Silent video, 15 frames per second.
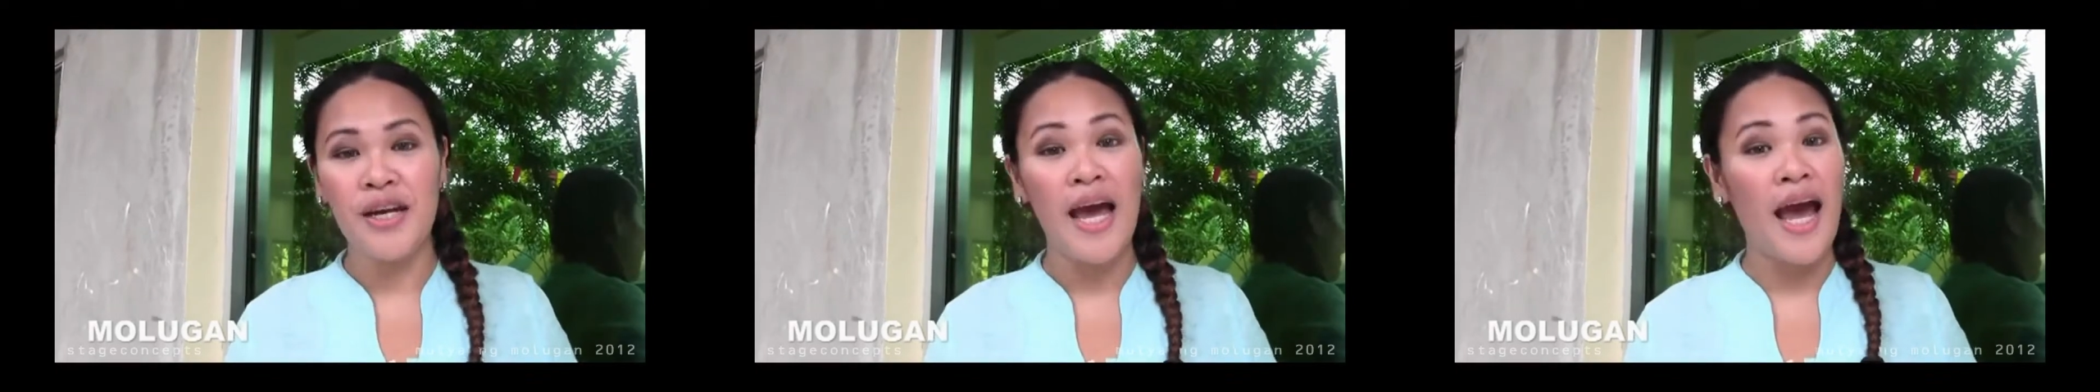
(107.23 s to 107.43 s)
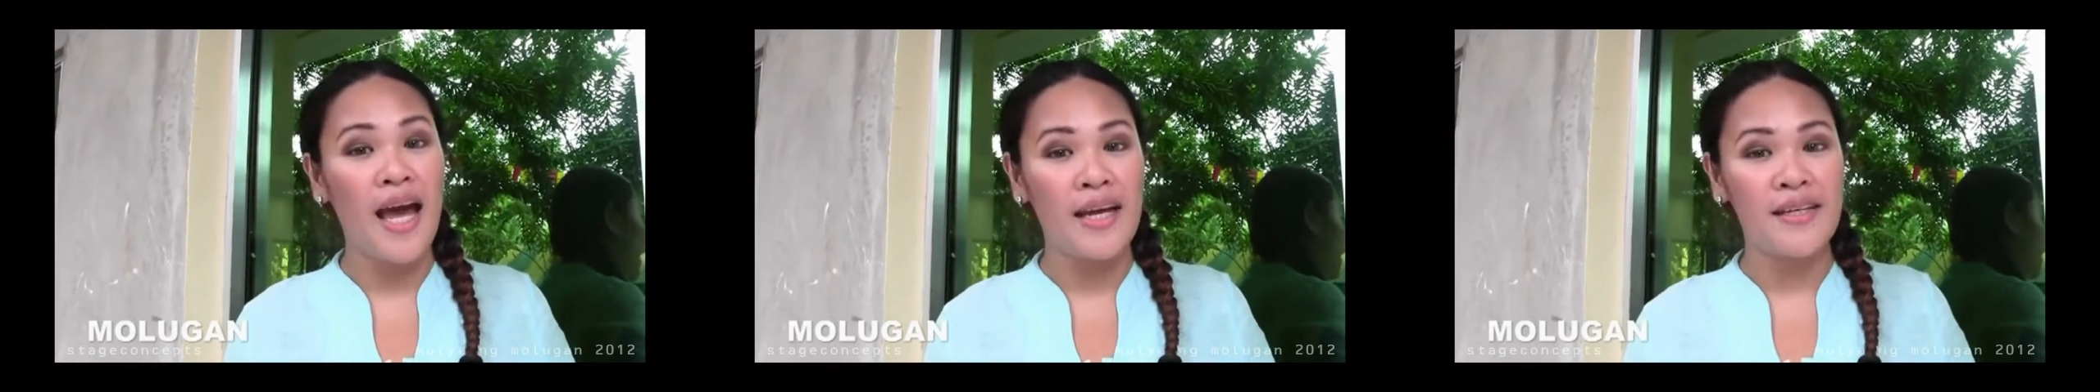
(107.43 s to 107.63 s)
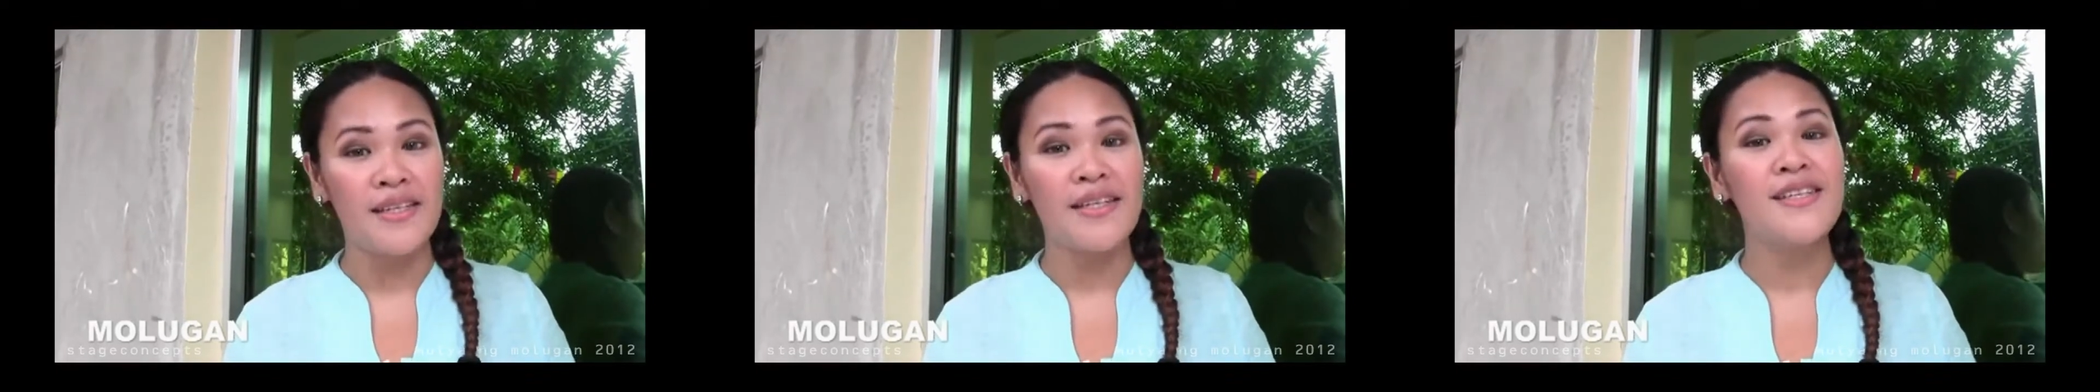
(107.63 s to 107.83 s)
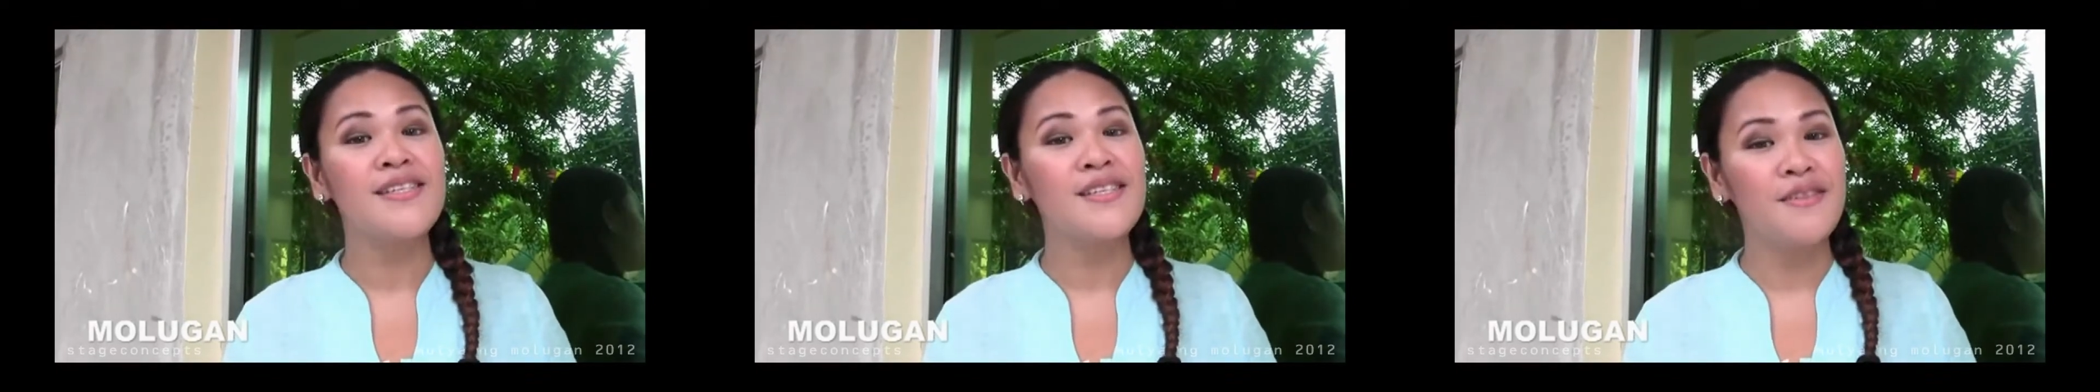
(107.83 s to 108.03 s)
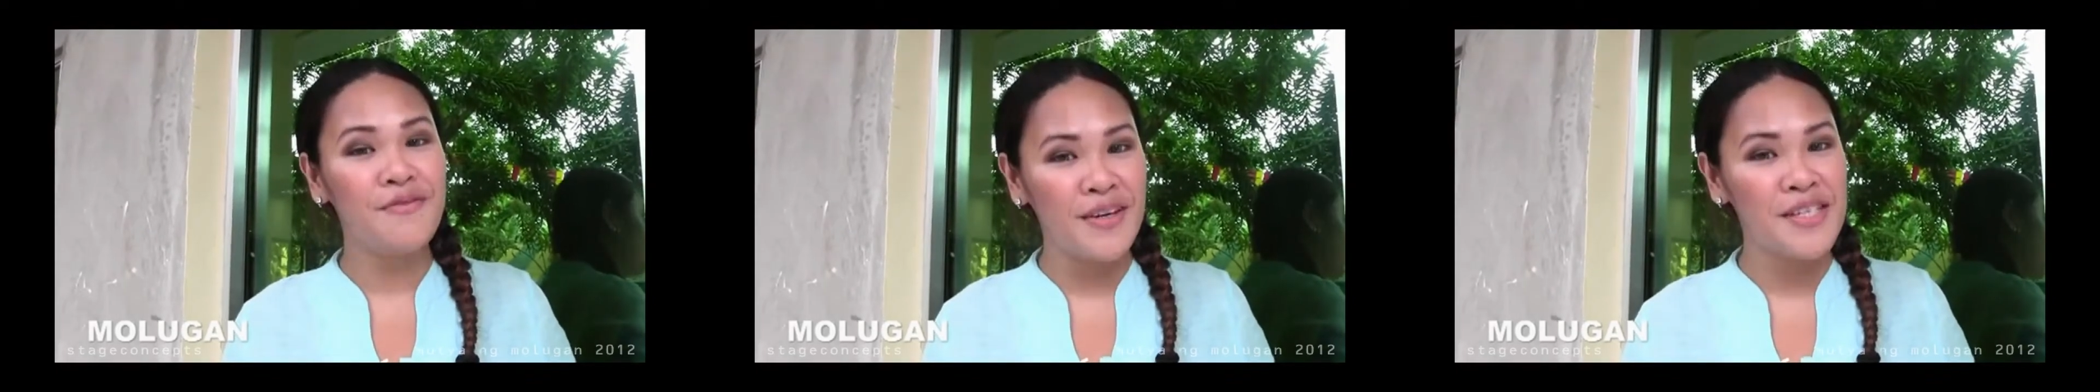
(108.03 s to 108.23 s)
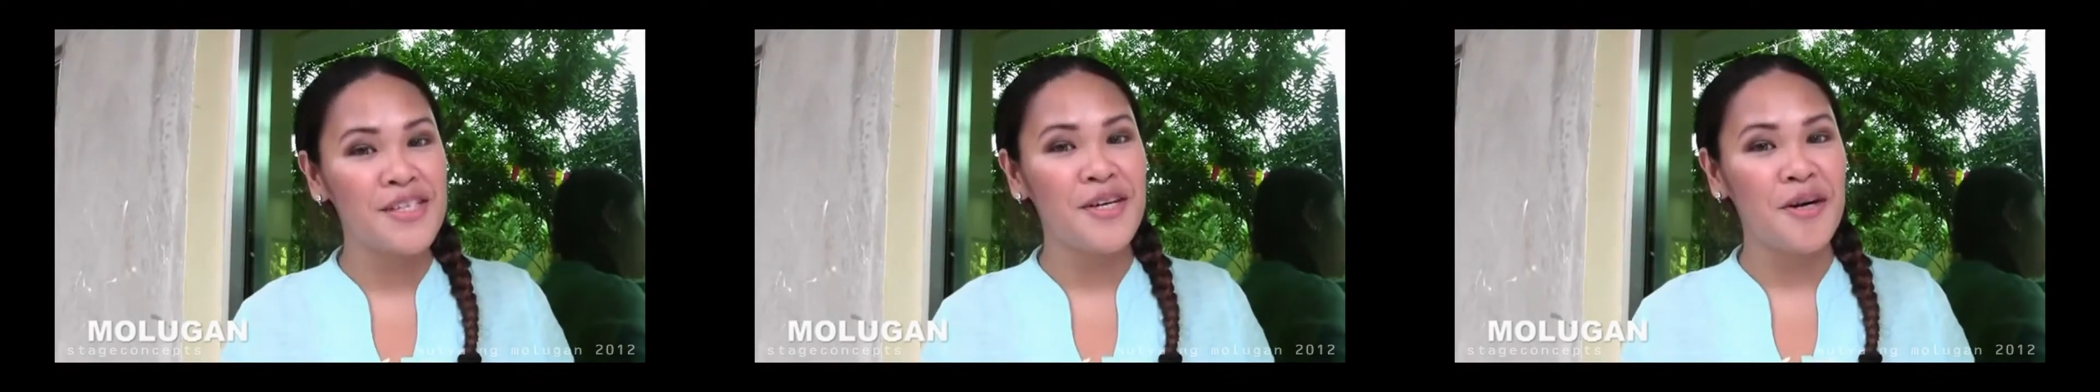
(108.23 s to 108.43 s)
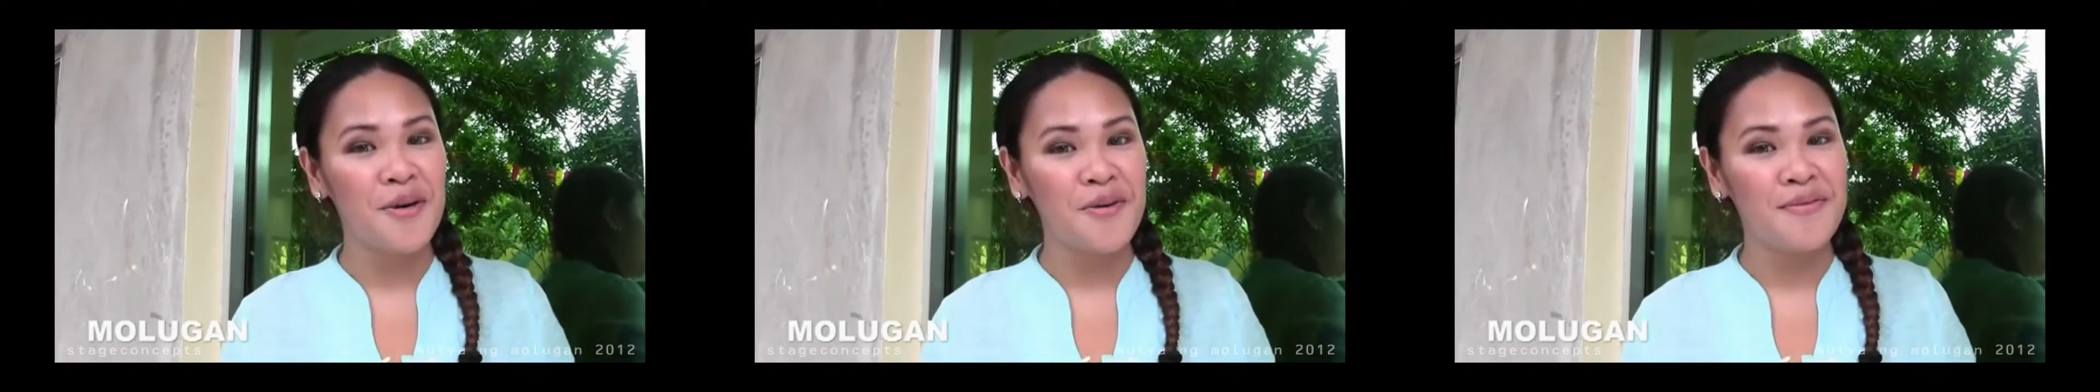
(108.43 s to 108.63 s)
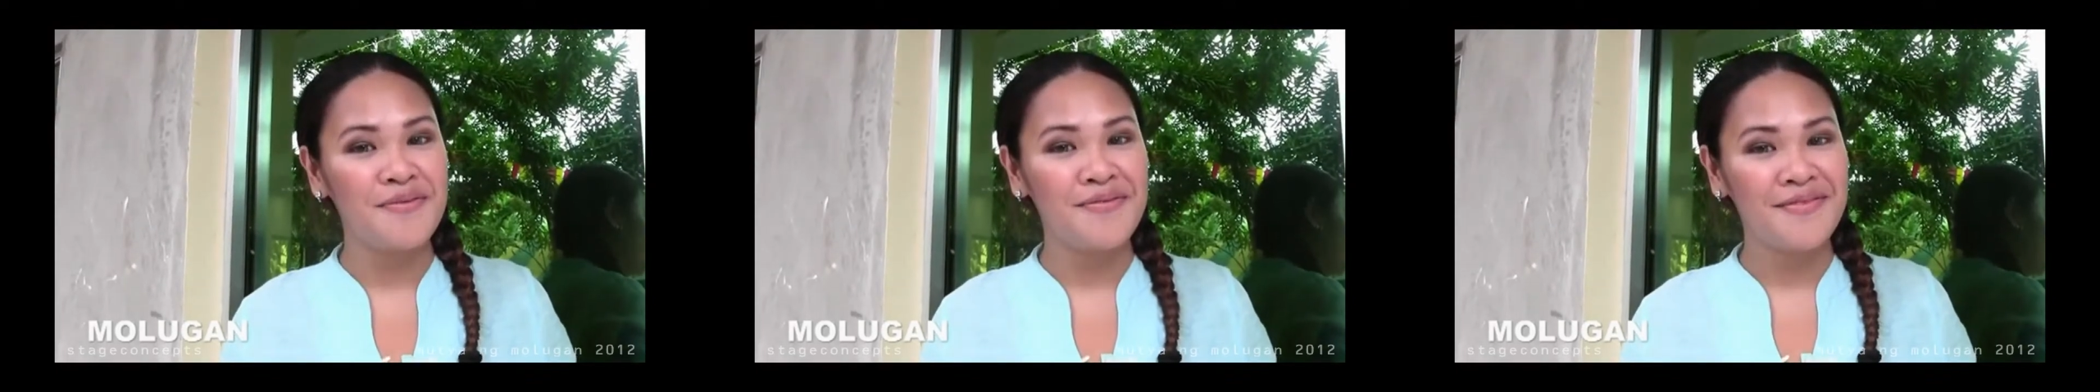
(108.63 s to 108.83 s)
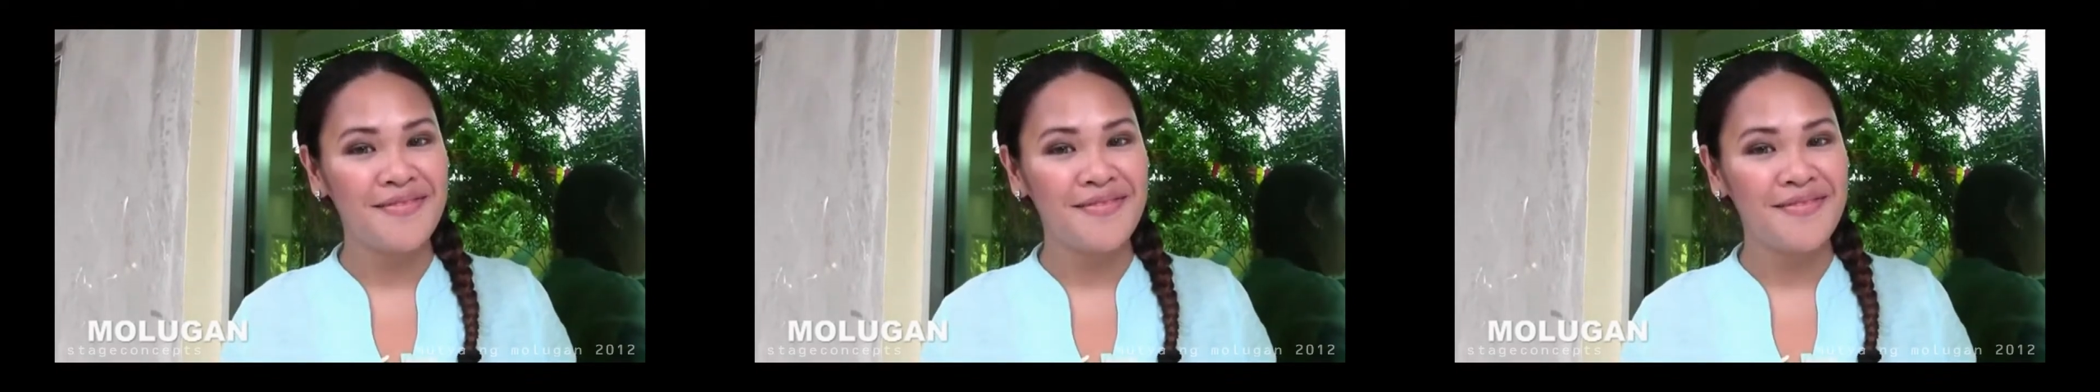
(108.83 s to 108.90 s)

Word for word: and Savisco.